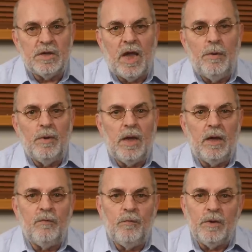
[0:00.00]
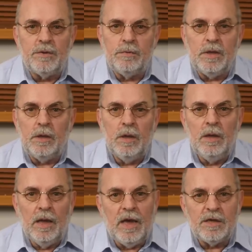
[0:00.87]
time aligned filtering,
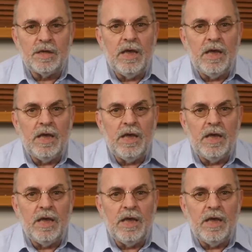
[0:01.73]
has